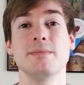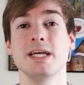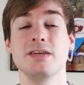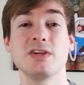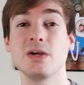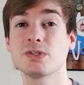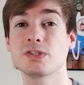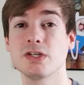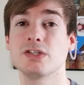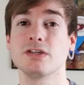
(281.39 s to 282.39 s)
They might even go
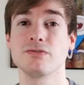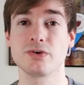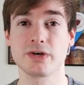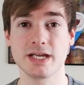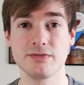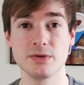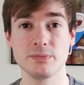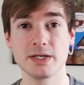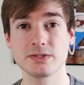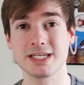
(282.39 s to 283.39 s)
searching for it if
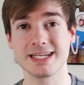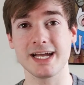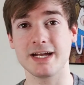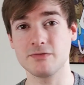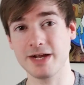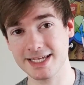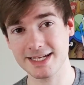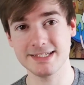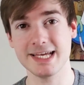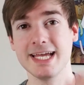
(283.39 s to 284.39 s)
you're posting at a
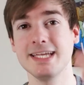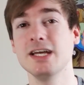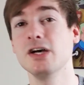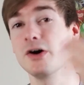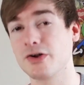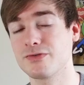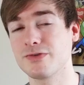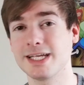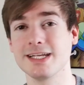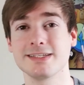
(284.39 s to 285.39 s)
regular day on
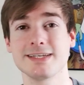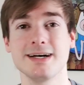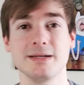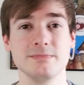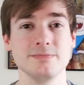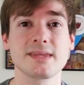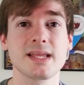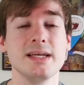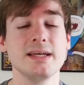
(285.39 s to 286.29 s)
a regular time.